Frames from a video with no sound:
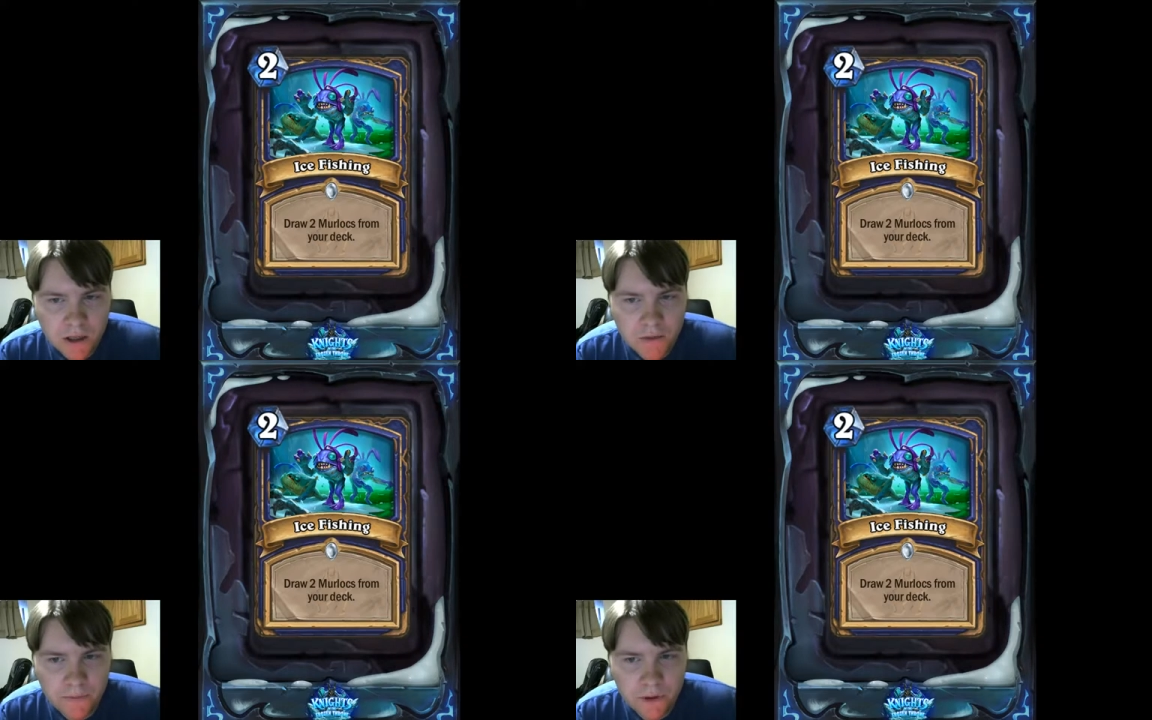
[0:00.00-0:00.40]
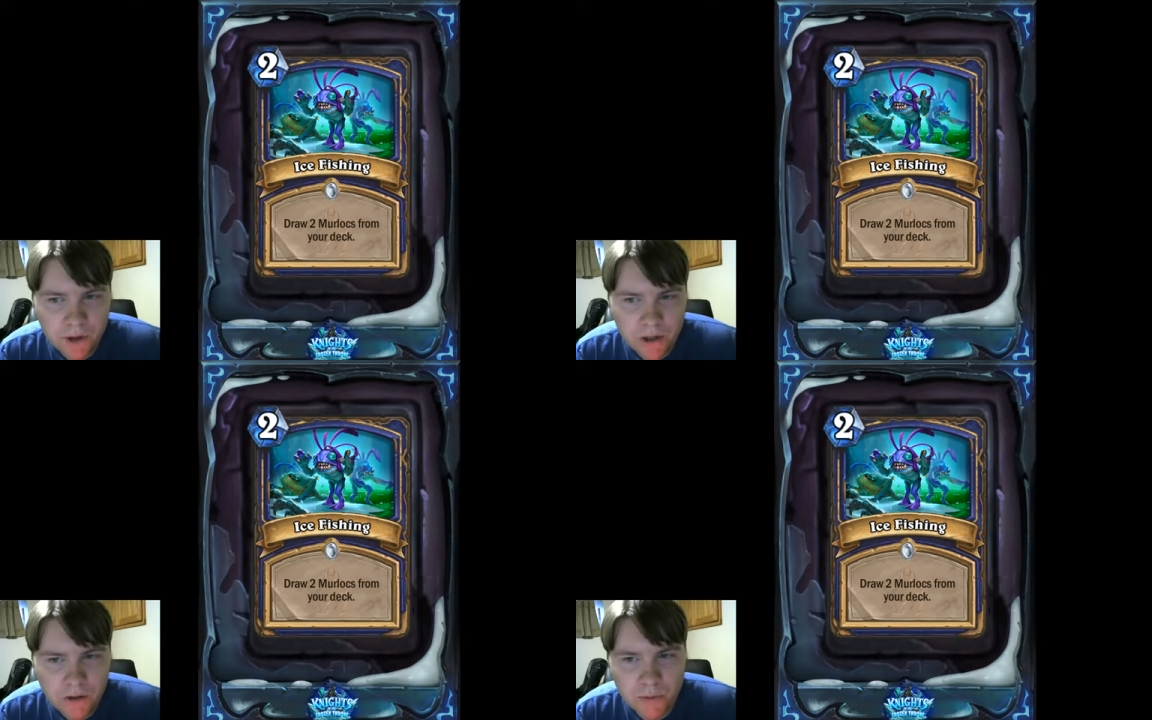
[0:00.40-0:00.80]
If you're
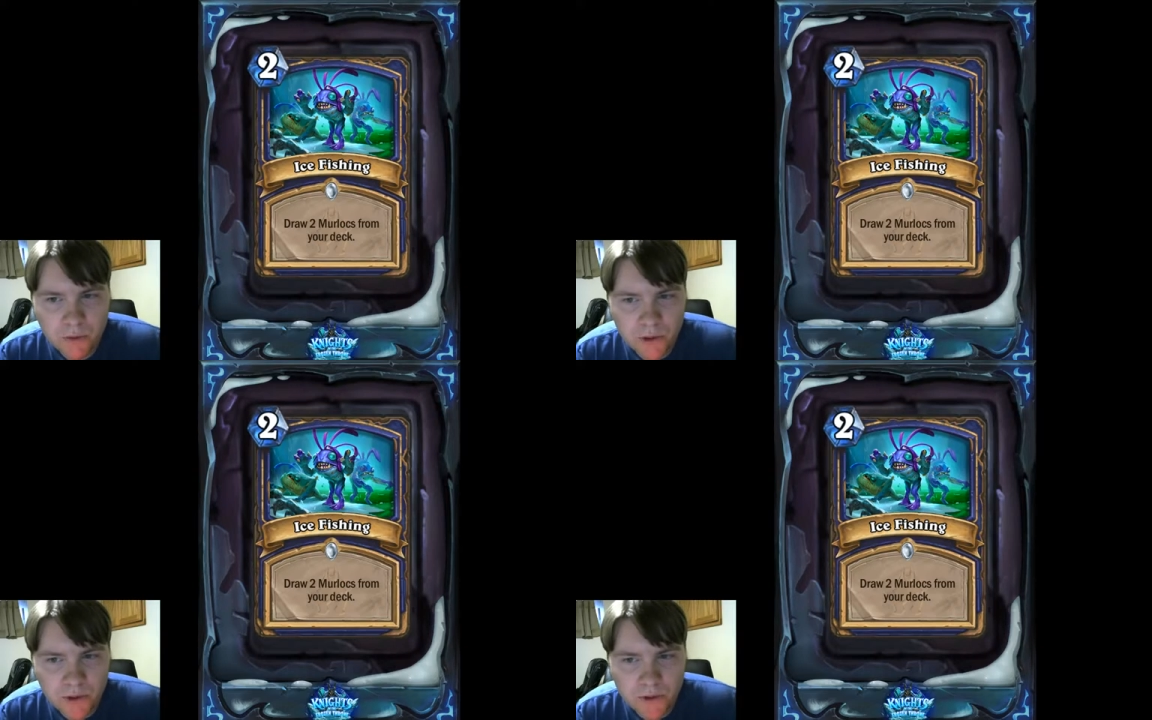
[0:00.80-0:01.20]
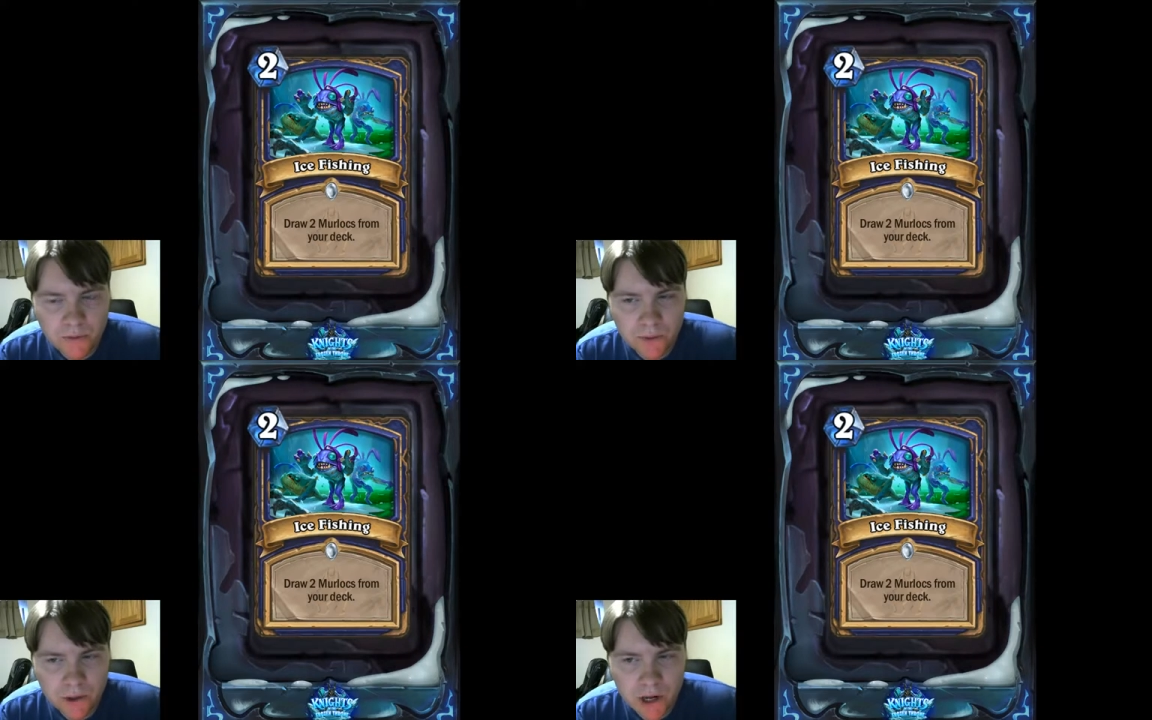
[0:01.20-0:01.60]
at the point
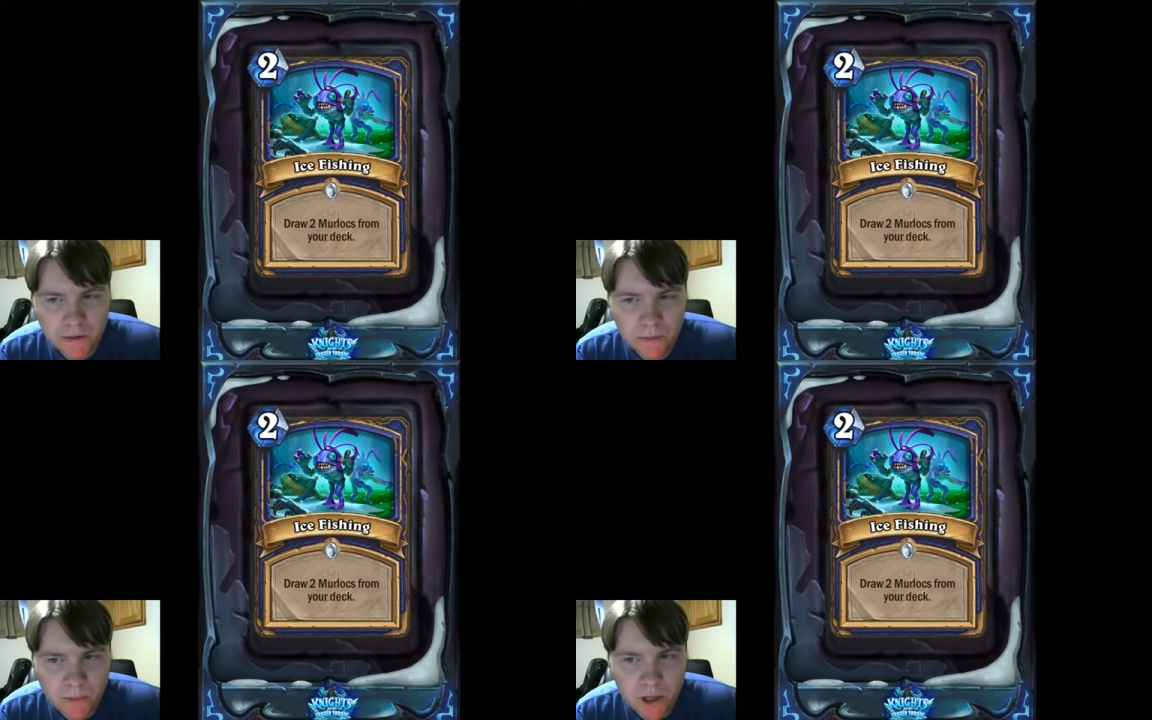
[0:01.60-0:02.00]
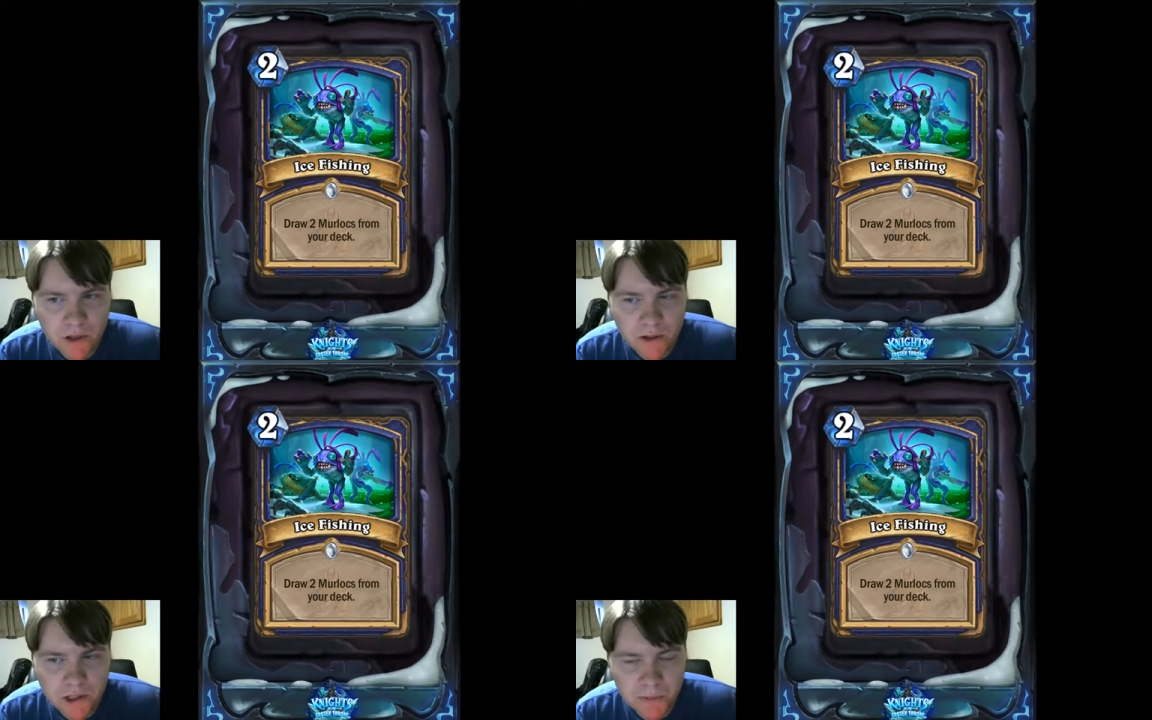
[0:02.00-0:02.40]
where you have the
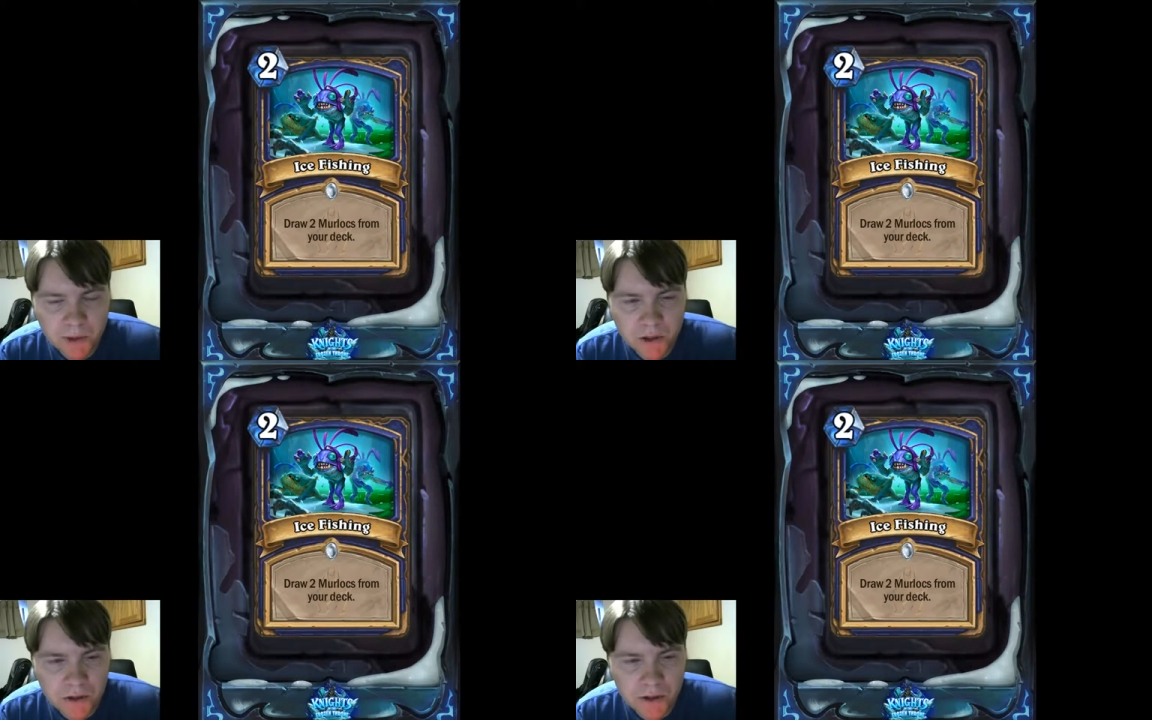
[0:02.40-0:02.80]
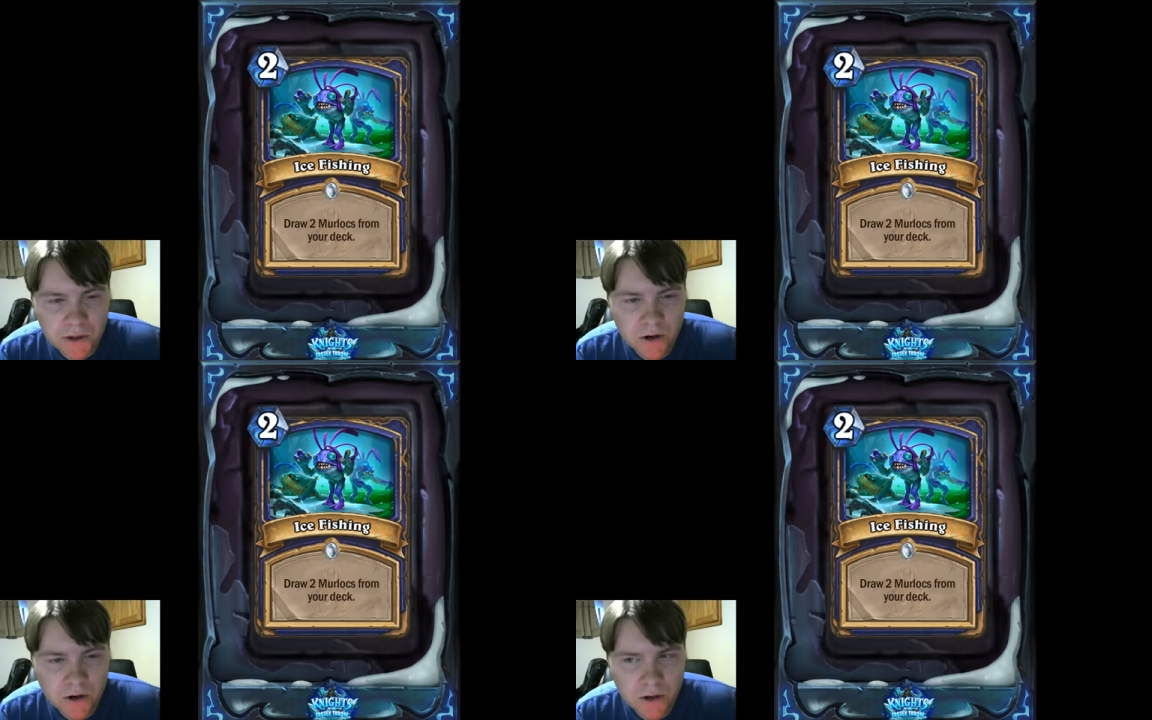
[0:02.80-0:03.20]
mana to spend on this
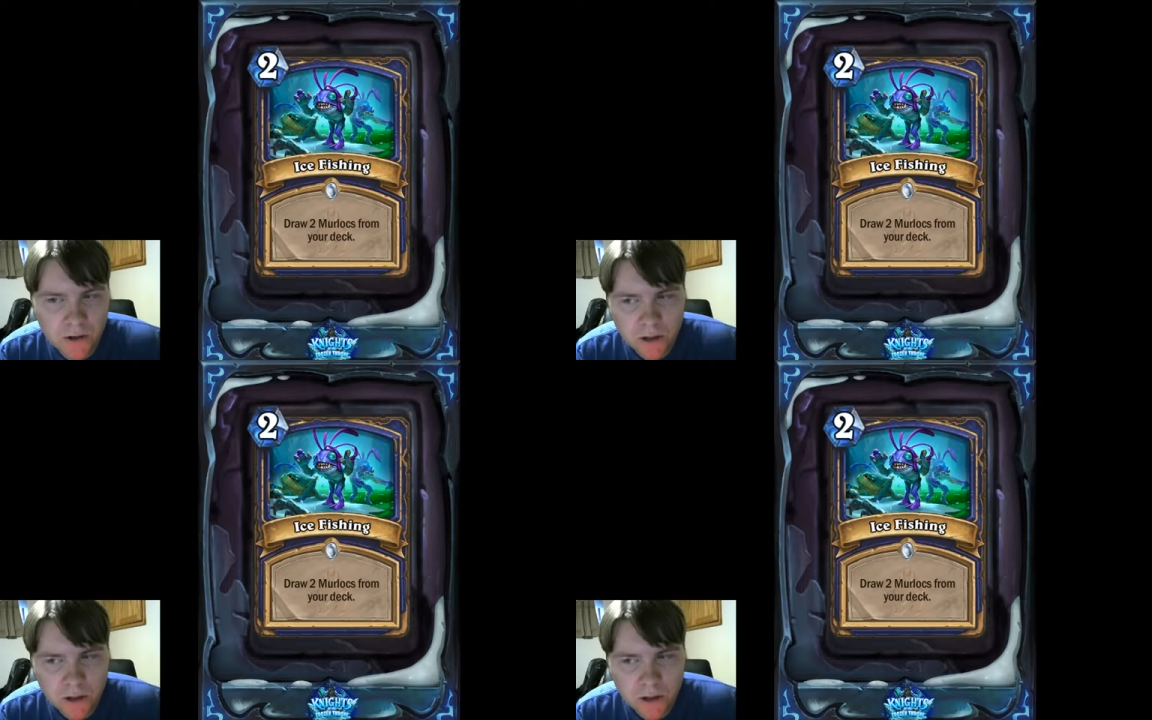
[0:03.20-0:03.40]
card,